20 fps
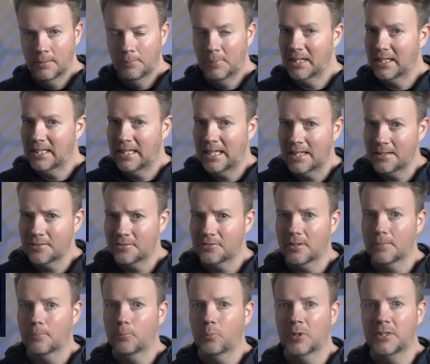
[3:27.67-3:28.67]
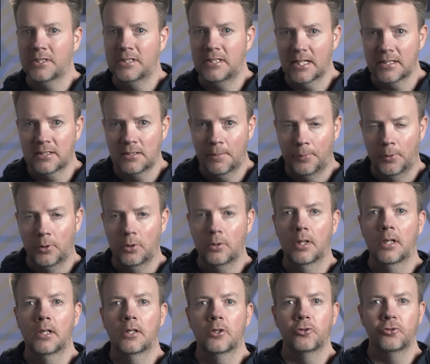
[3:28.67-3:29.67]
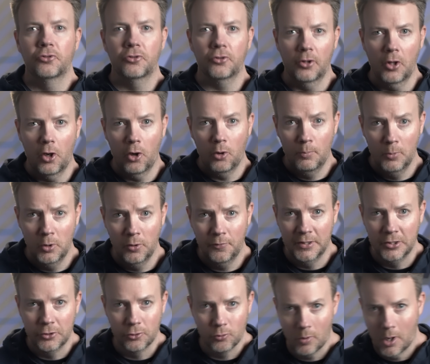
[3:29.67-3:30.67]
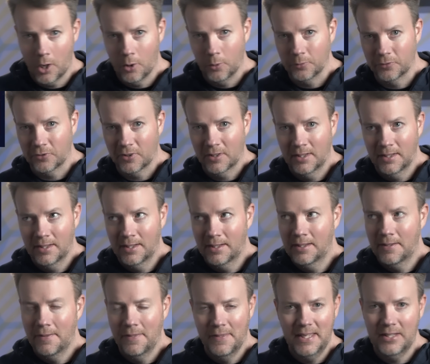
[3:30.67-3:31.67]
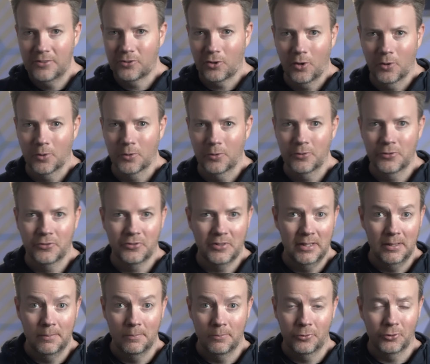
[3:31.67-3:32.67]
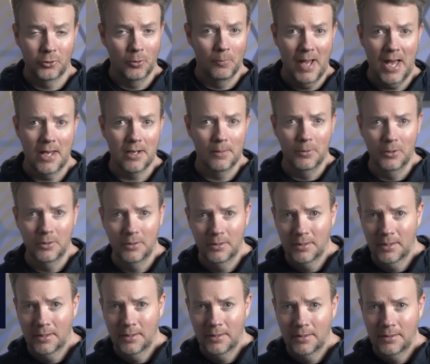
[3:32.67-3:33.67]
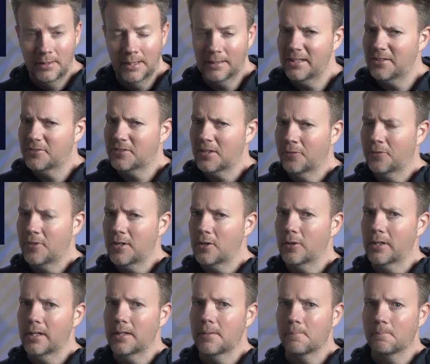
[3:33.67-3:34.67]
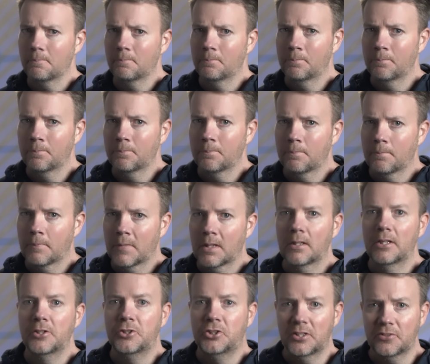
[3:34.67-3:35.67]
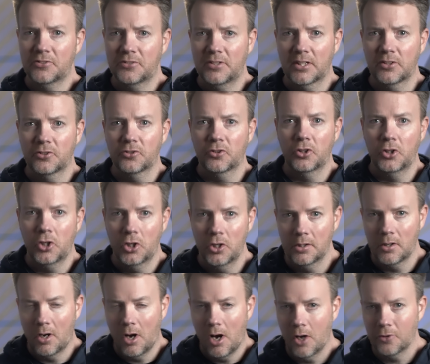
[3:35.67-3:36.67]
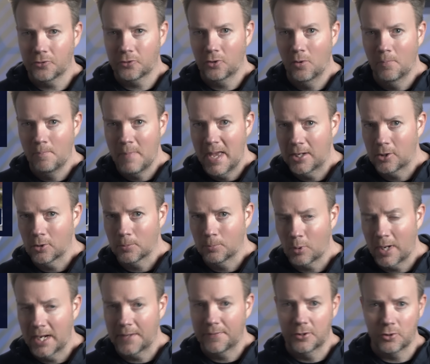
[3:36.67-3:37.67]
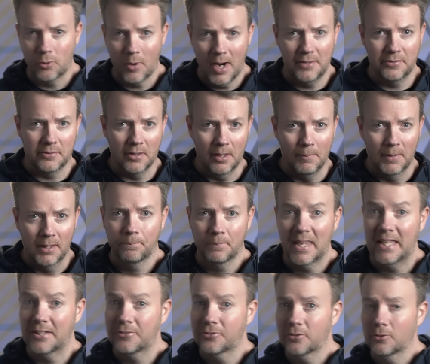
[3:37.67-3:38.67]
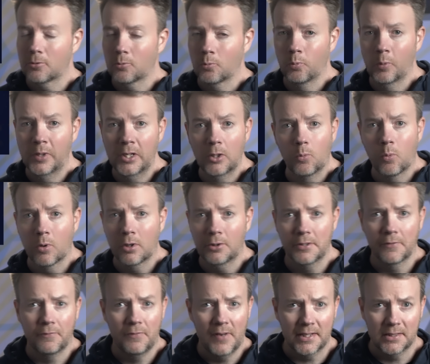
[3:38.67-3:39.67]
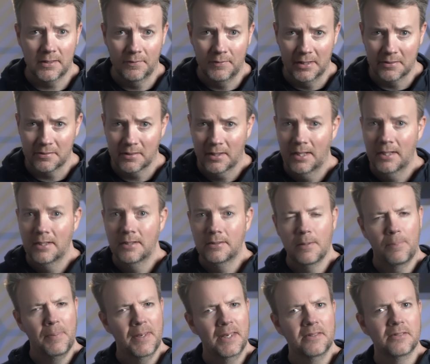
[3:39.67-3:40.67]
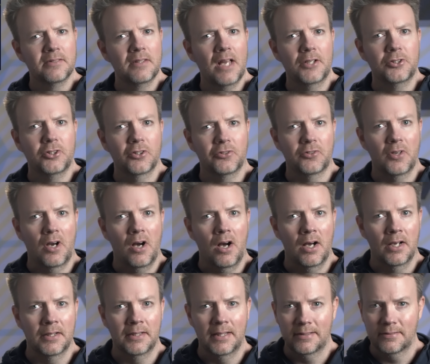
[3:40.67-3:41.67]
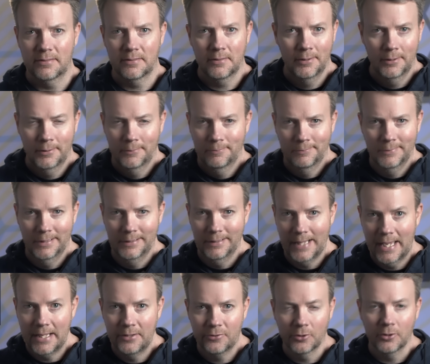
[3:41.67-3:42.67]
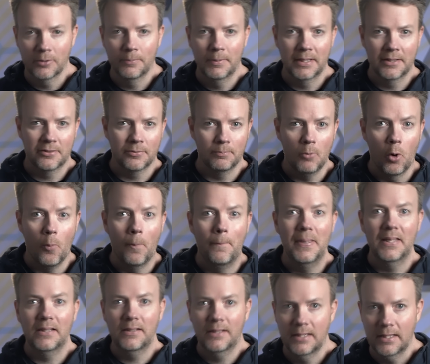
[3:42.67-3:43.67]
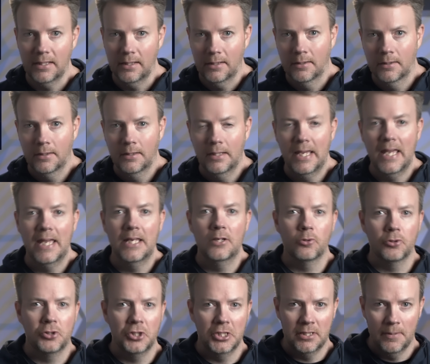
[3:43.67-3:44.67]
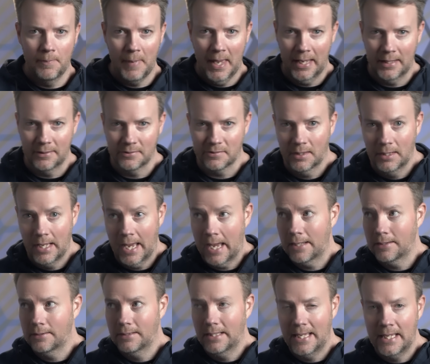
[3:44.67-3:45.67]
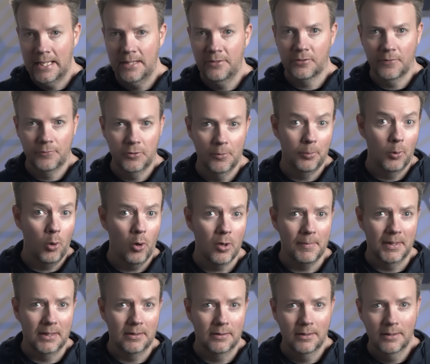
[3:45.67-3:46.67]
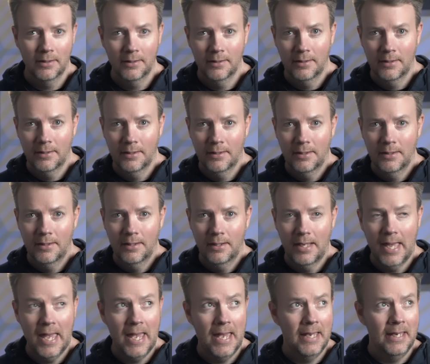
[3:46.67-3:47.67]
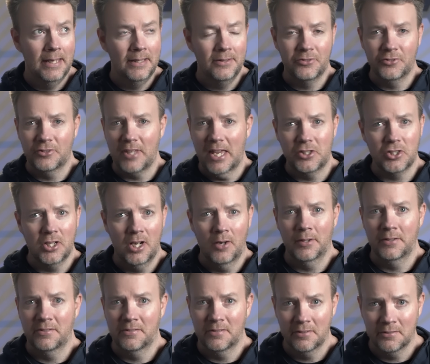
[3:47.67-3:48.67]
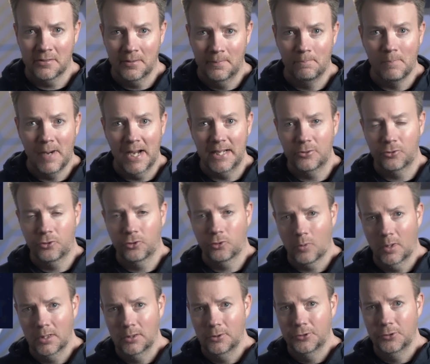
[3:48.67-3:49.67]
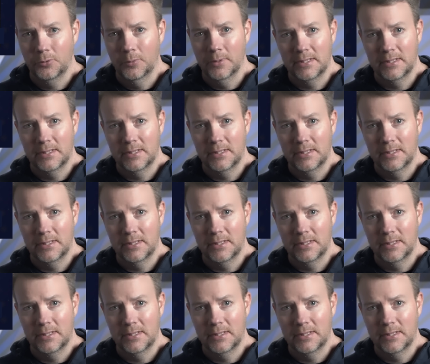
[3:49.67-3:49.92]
But against predictable, slow-moving drones, these hurdles seem surmountable, at least in theory. Logistics could also make or break the Tryzub. Its real world effectiveness depends not just on its laser, but its mobility, energy demands, and ease of deployment. A stationary system might struggle to